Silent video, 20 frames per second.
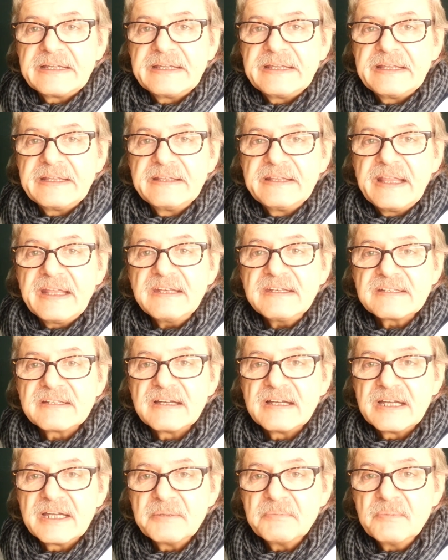in that
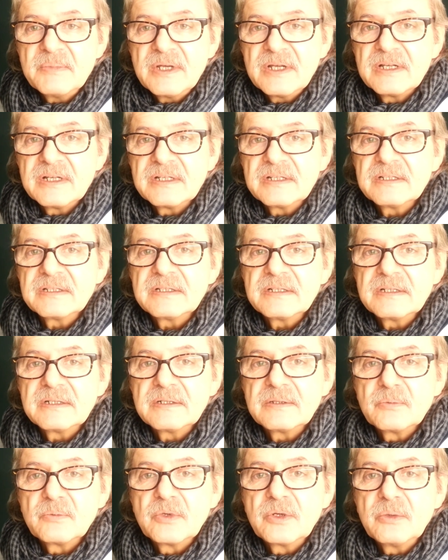time,
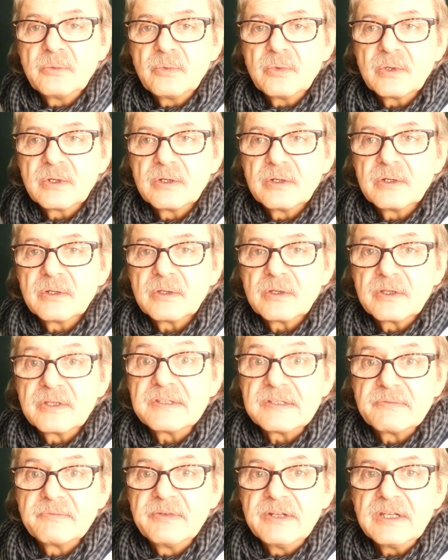
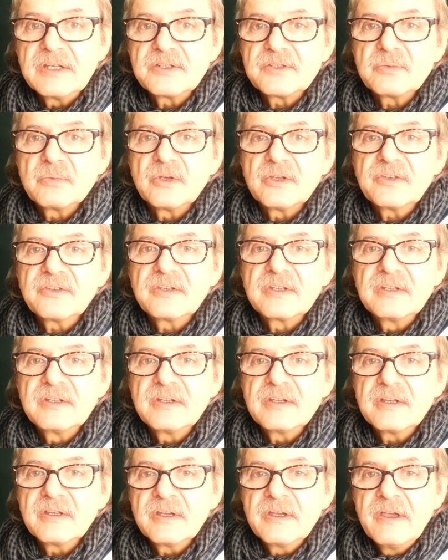this village was in
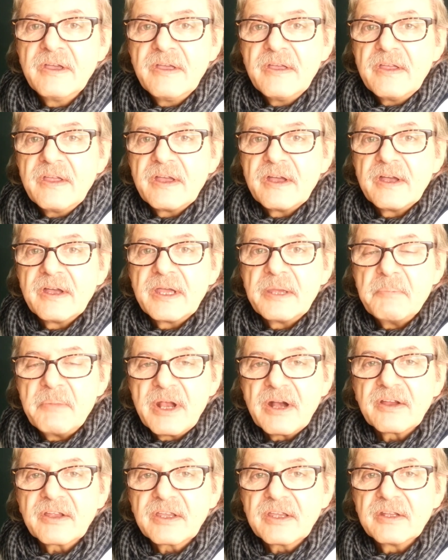the
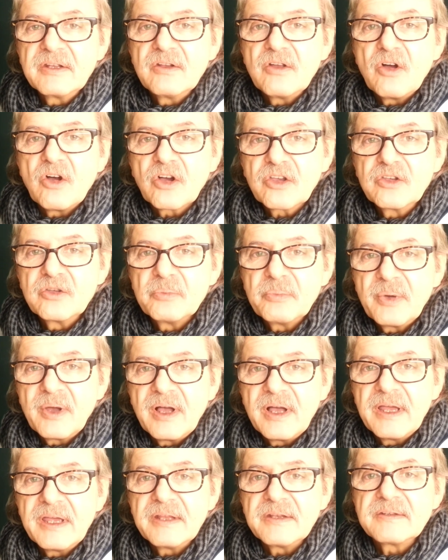
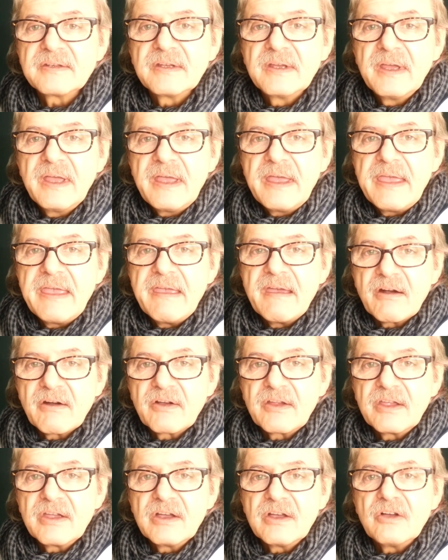American-occupied
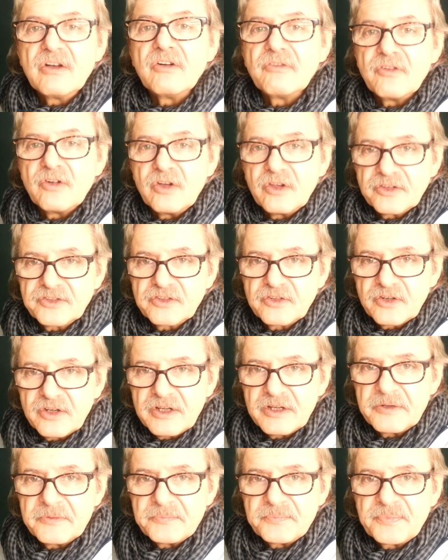area of
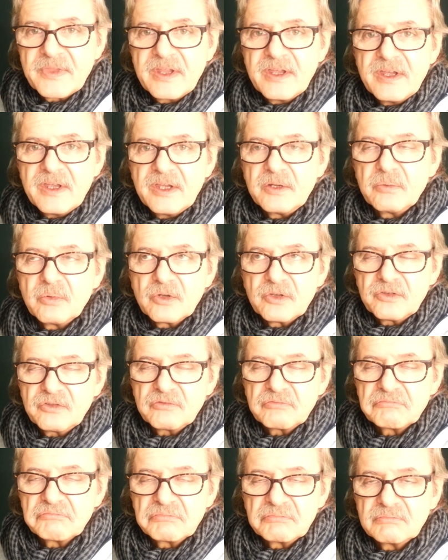Austria. It
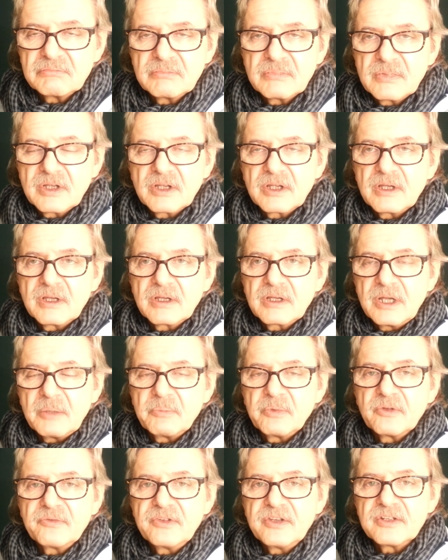was a
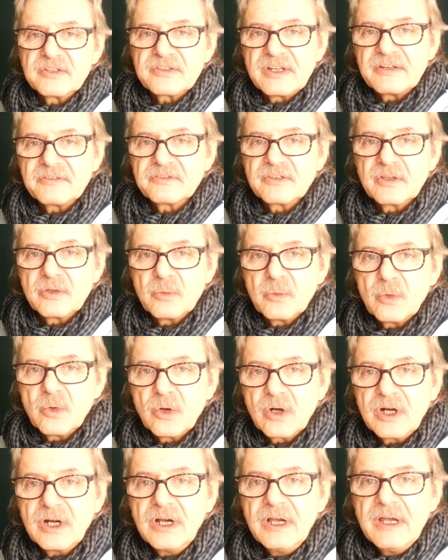couple of years after the
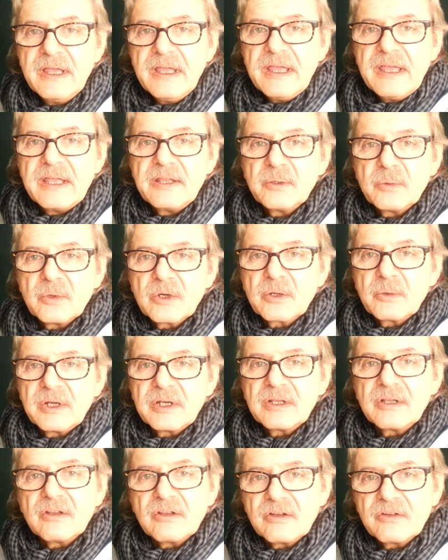war, and there were
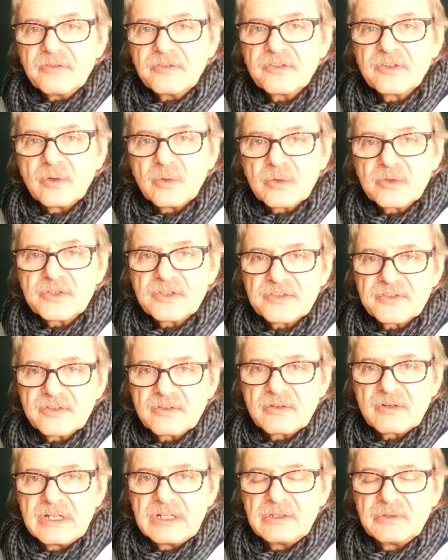quite a lot of soldiers
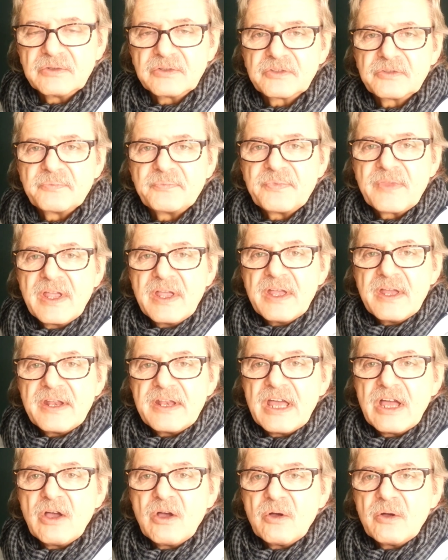around.
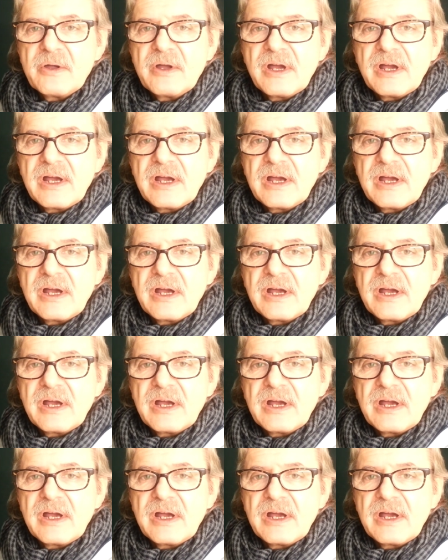Now,